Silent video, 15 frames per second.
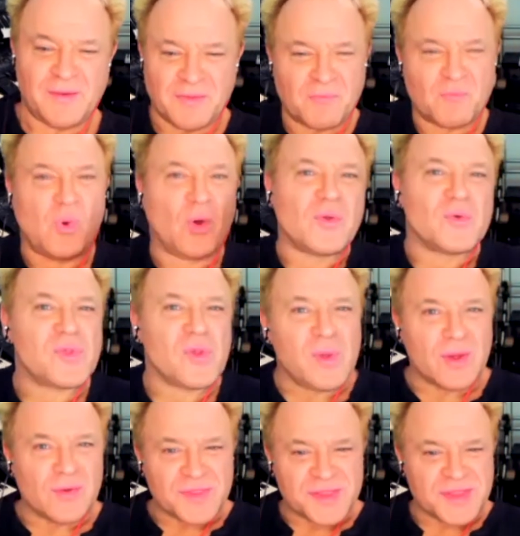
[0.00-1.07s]
what you're doing
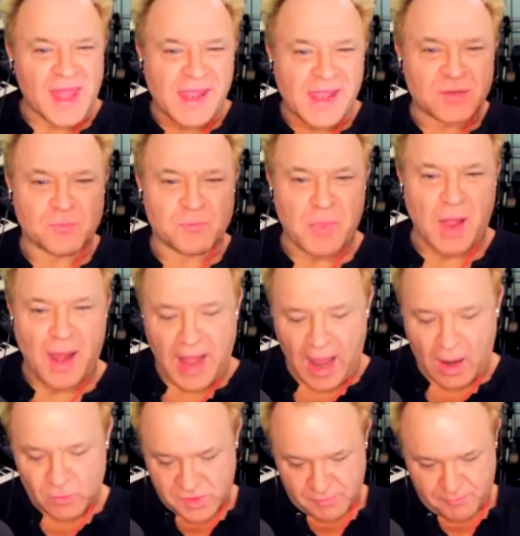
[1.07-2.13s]
on stage and how
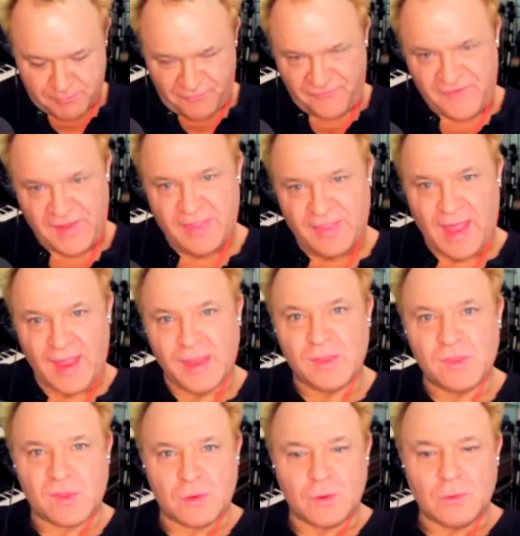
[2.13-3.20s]
to fit that
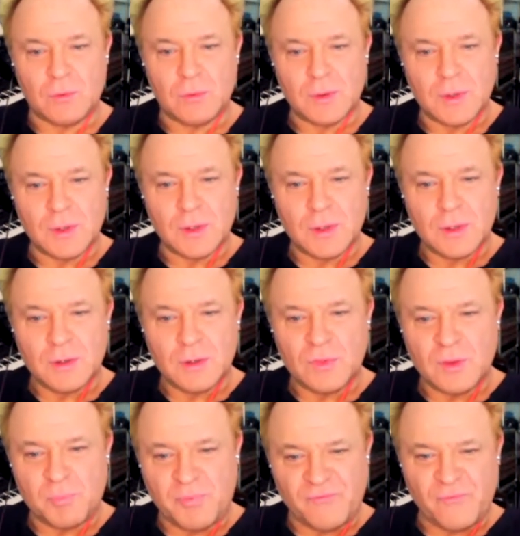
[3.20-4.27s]
into the
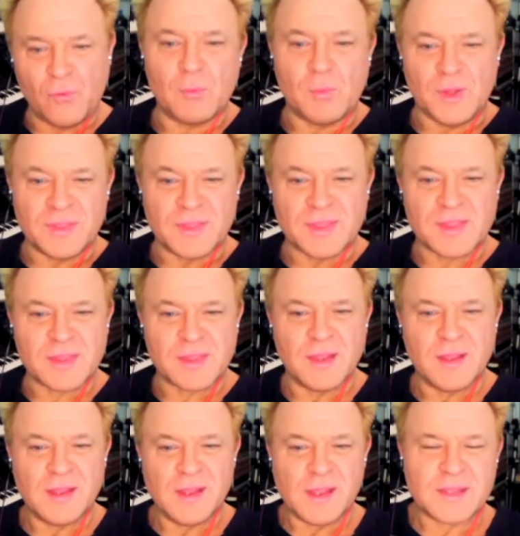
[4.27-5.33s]
performance.
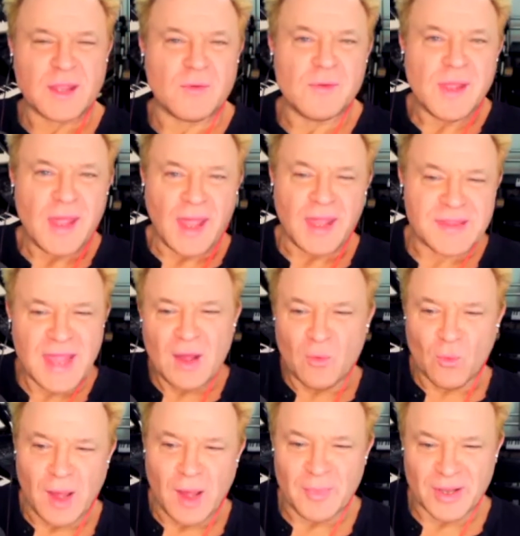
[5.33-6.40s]
So is that all
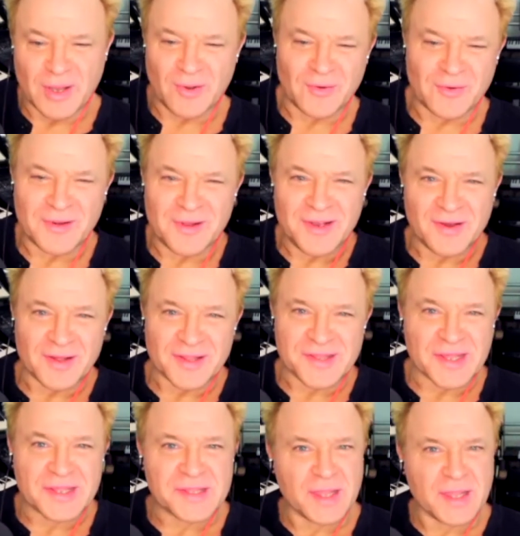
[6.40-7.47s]
coming along nicely?
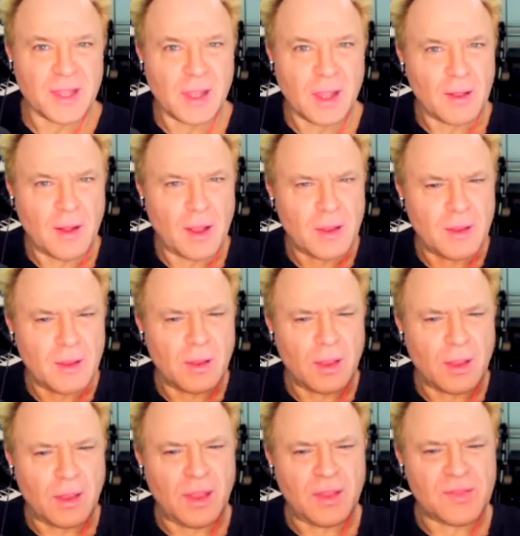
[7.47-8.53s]
Because
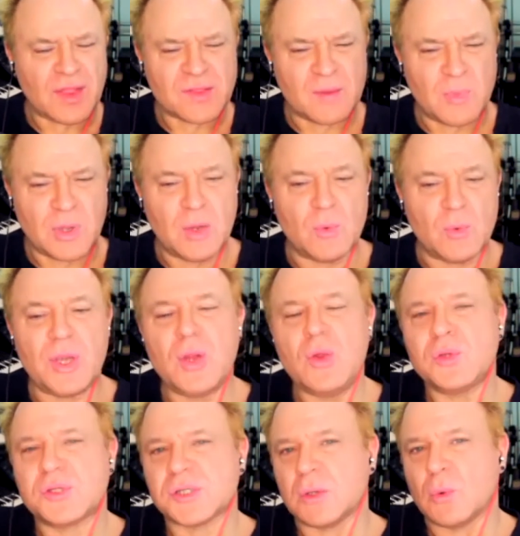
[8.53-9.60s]
is that something you were new
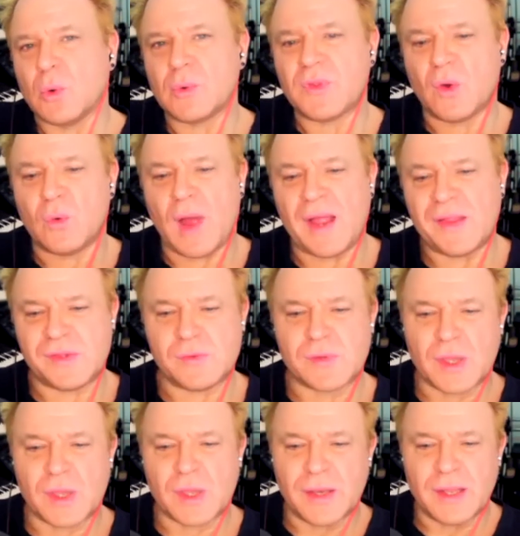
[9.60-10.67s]
to, or had you
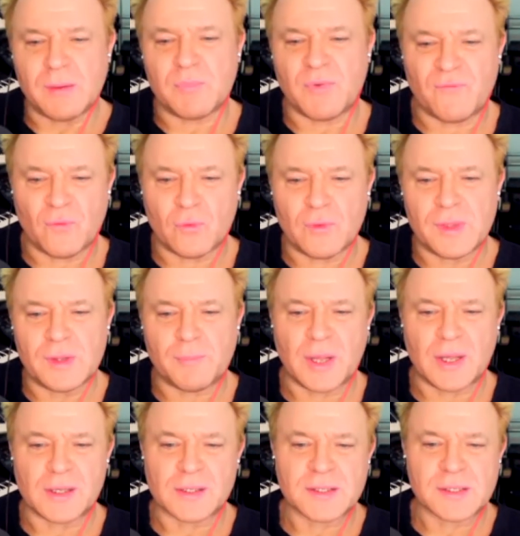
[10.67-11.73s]
done it before in the
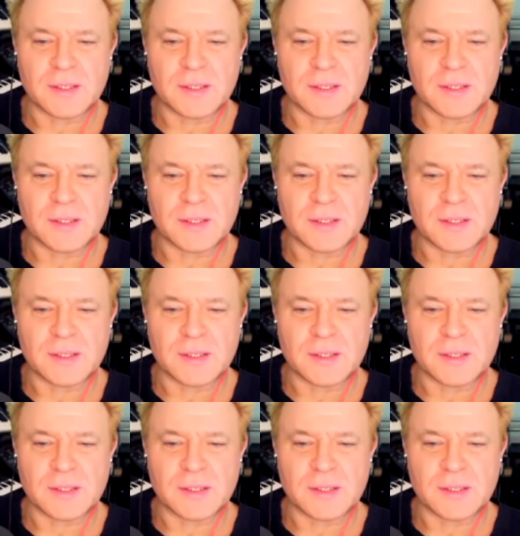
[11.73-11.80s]
past?